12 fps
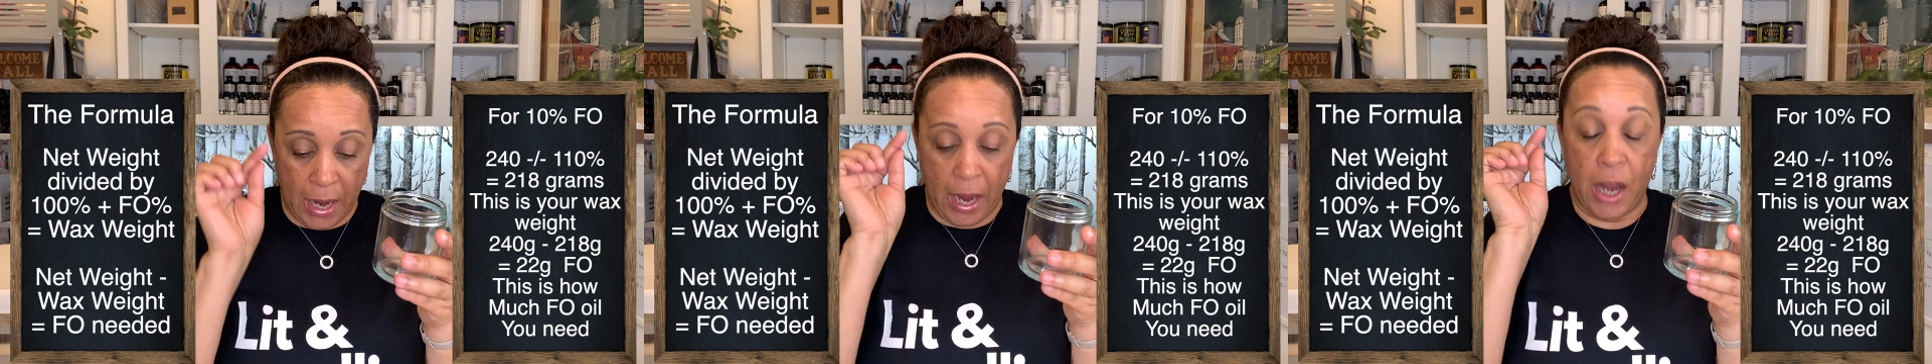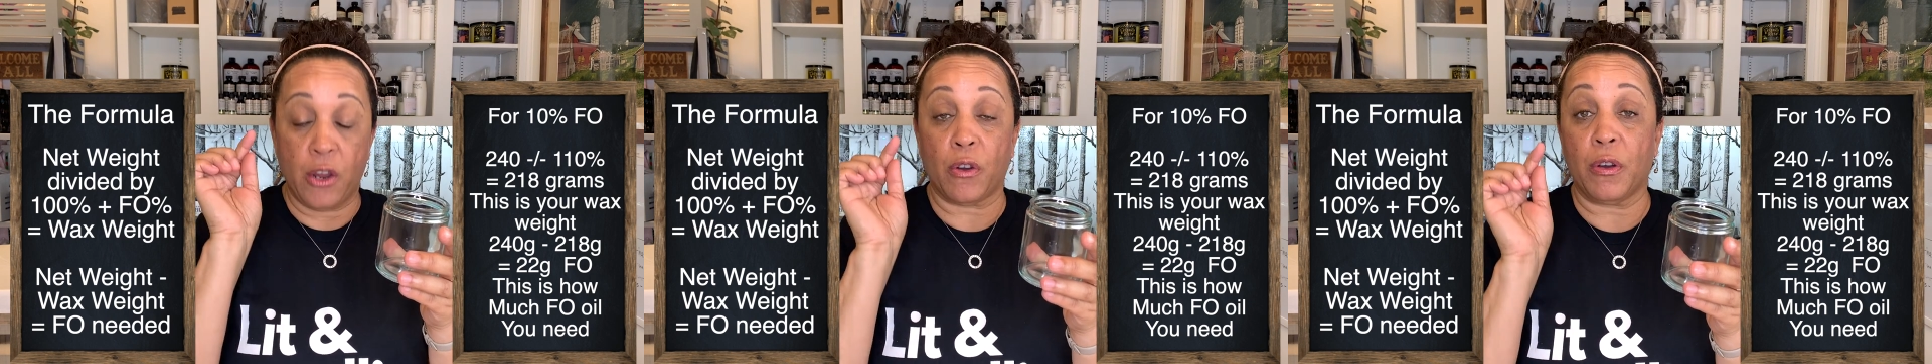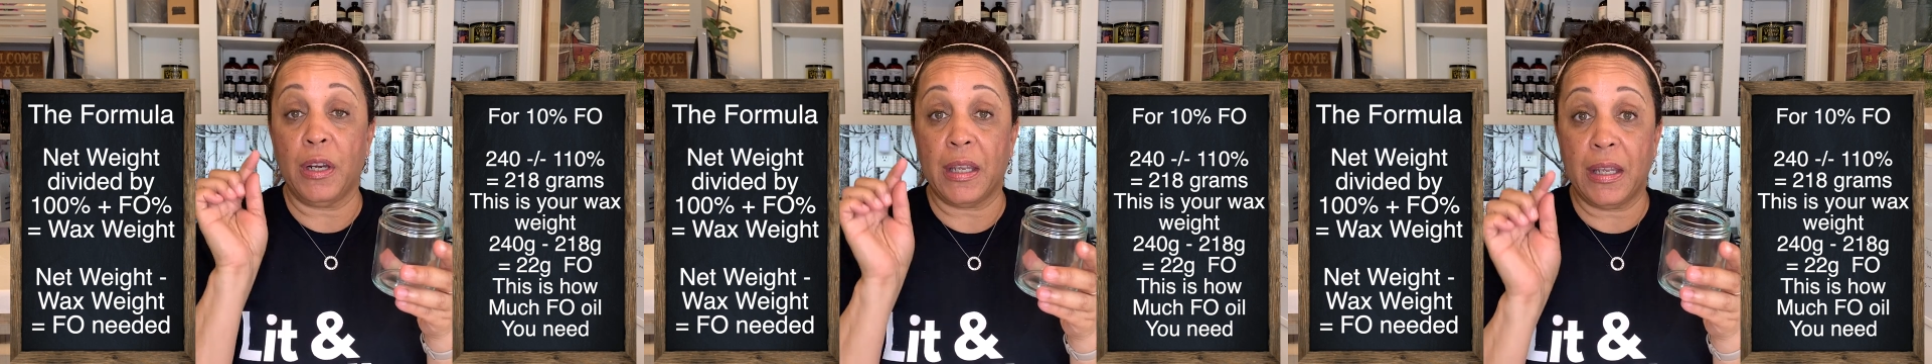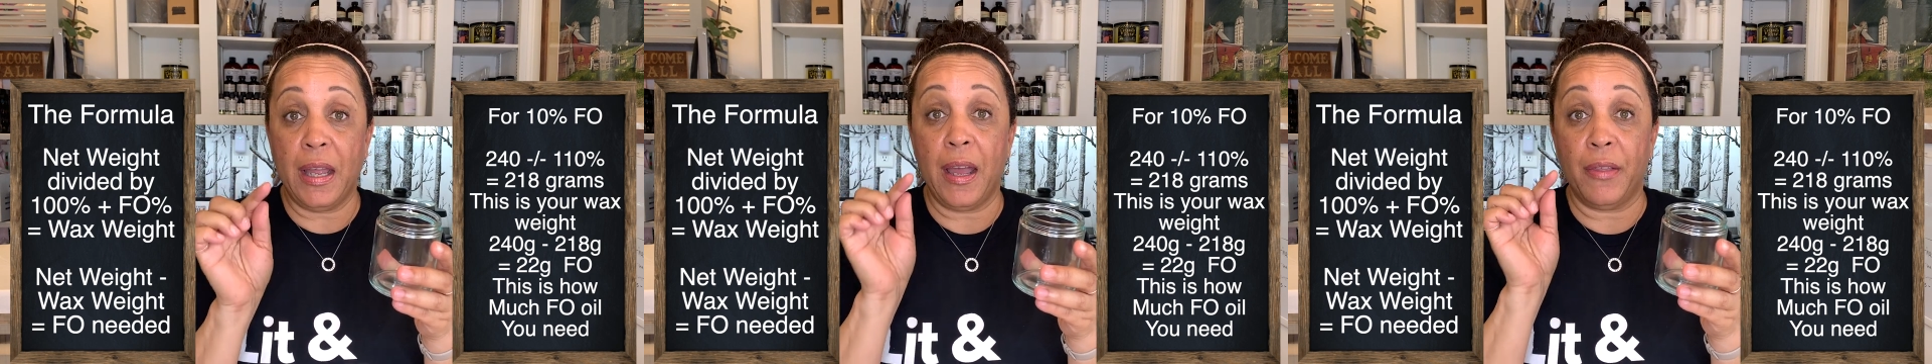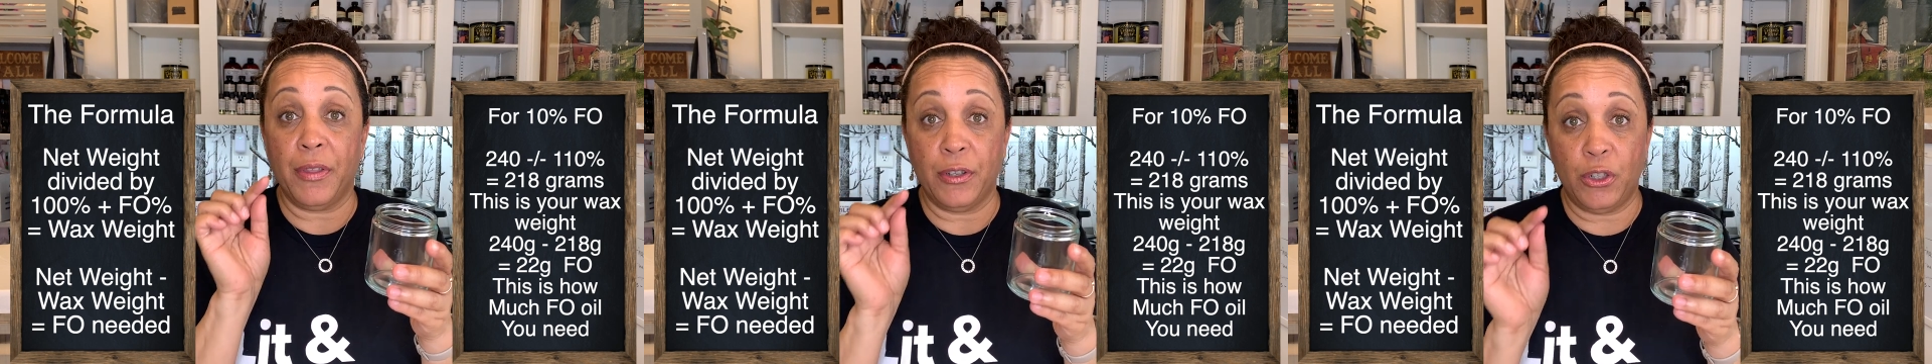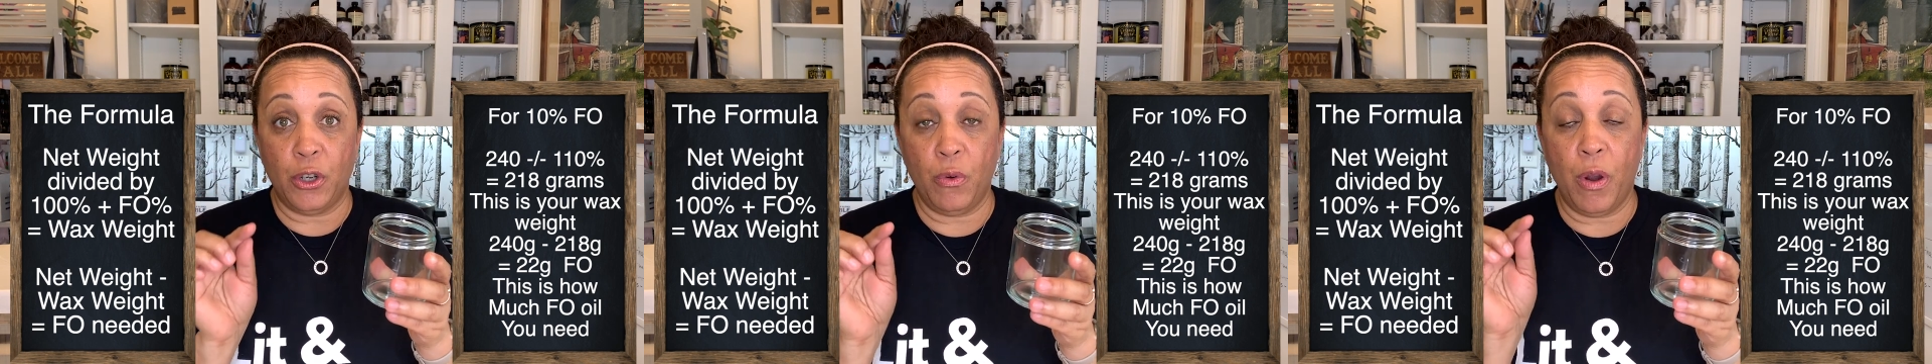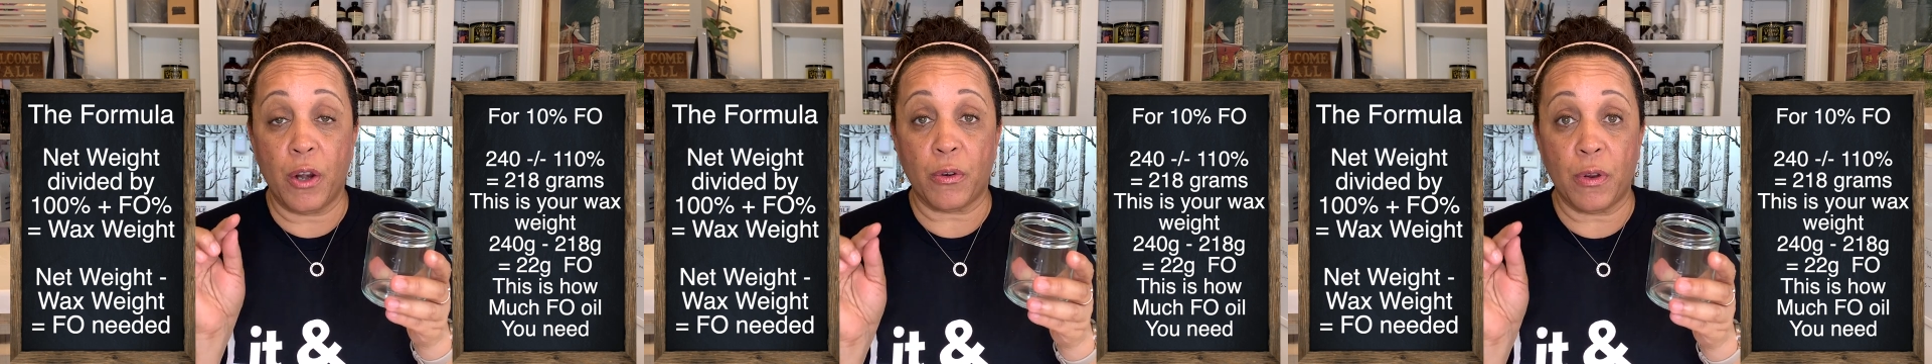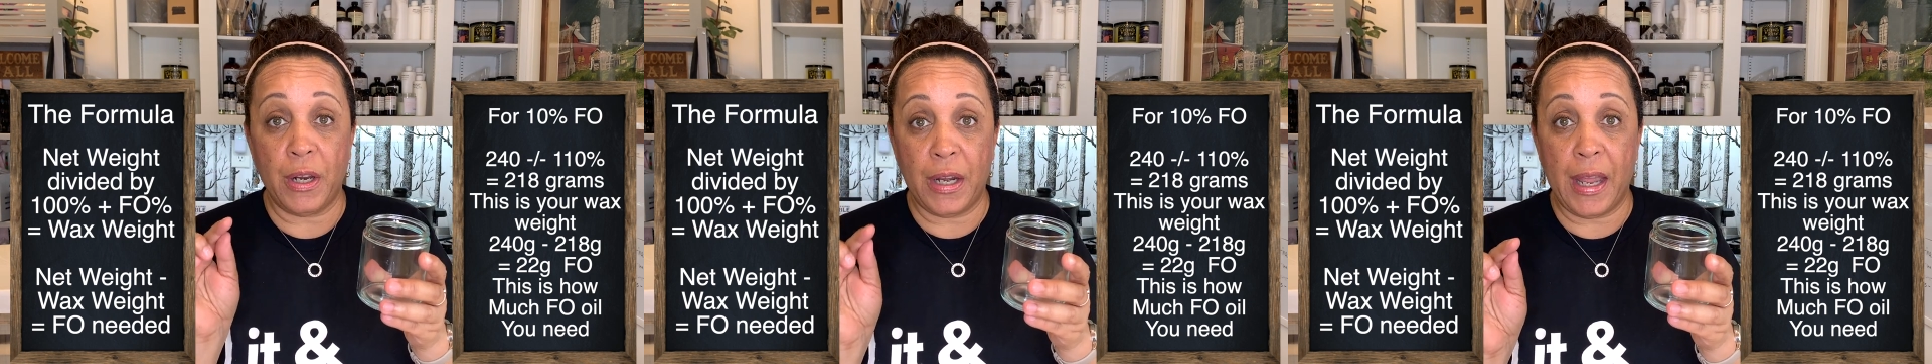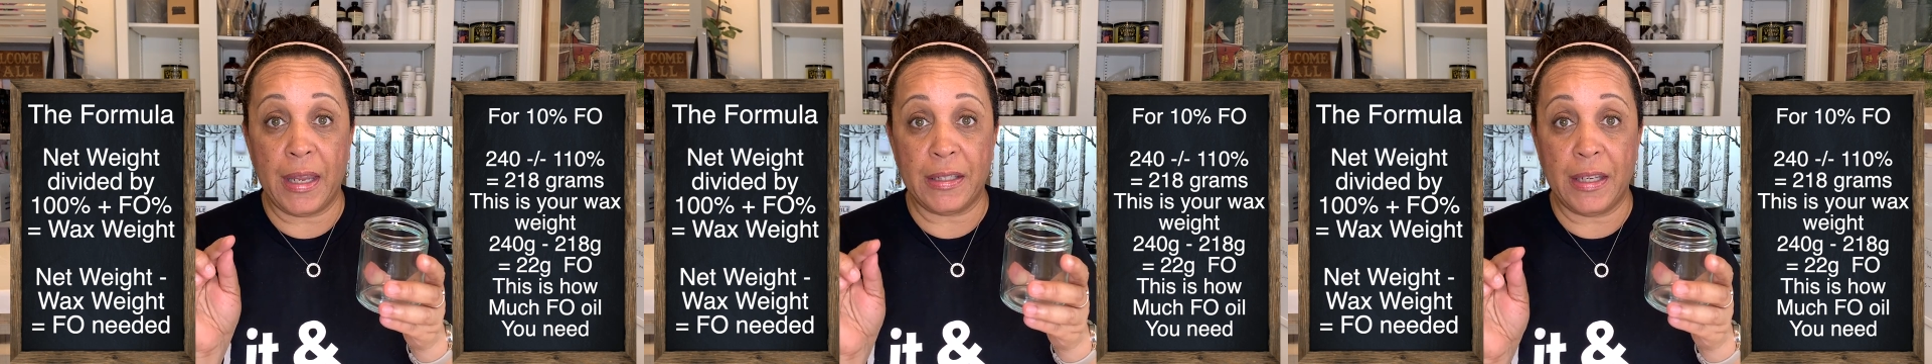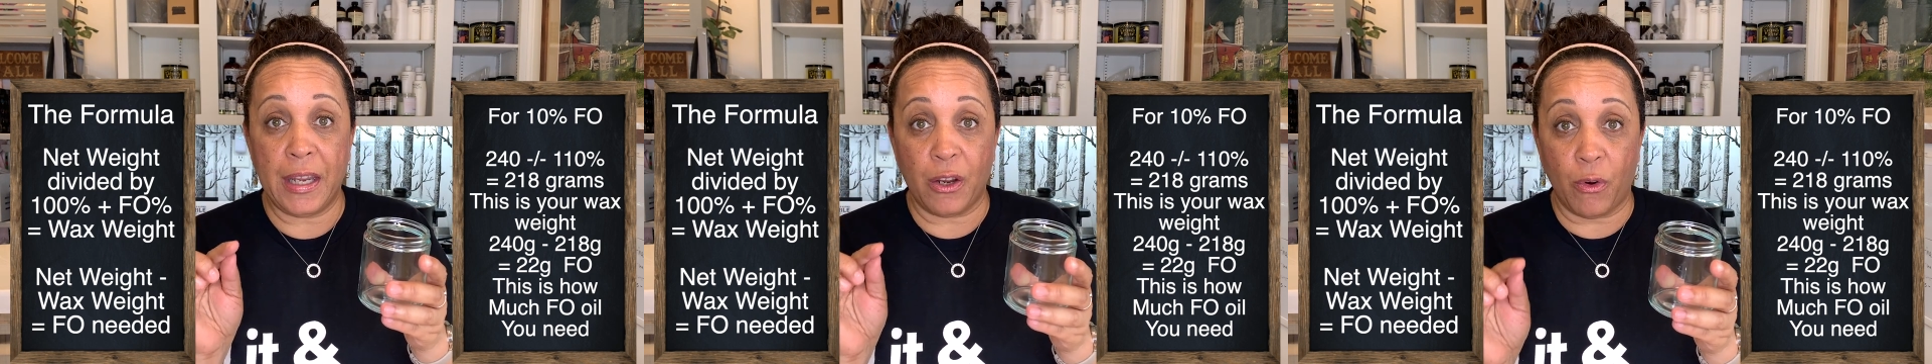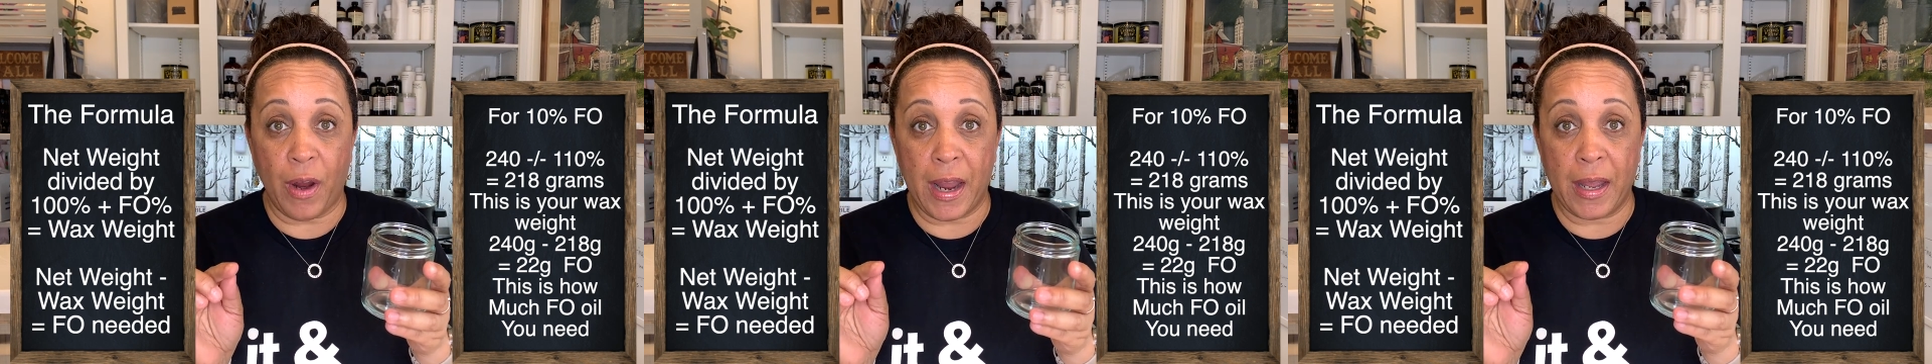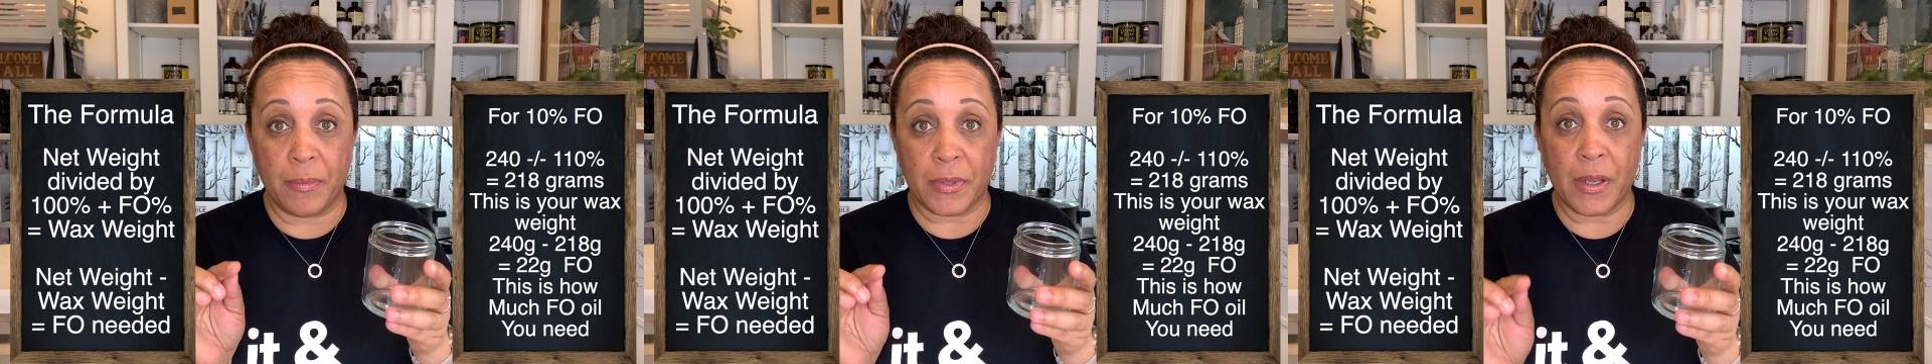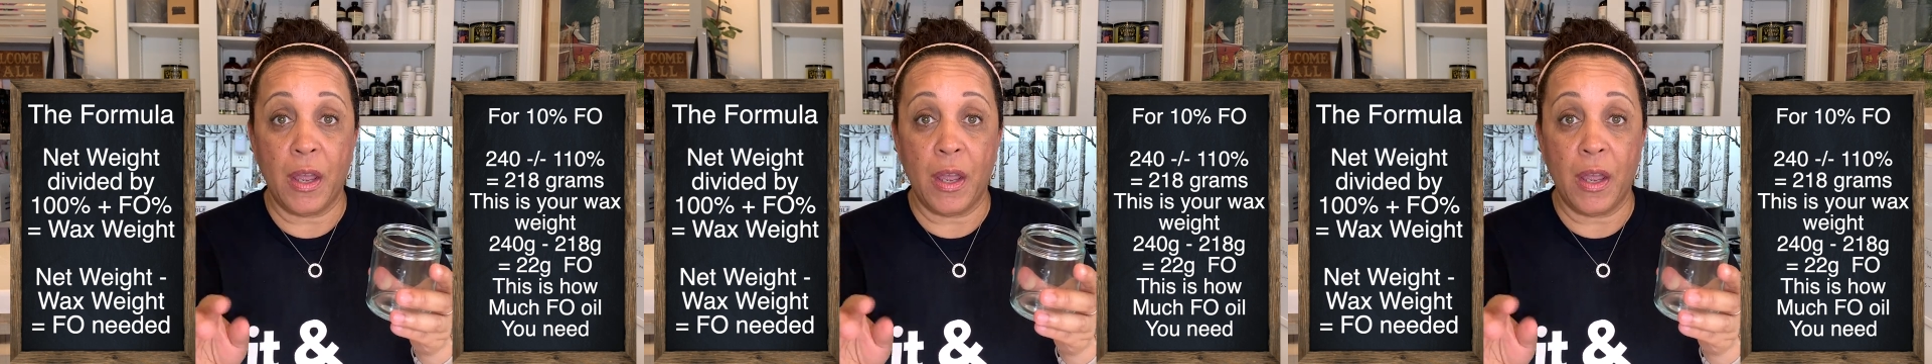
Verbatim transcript: and you're going to get the 218 grams.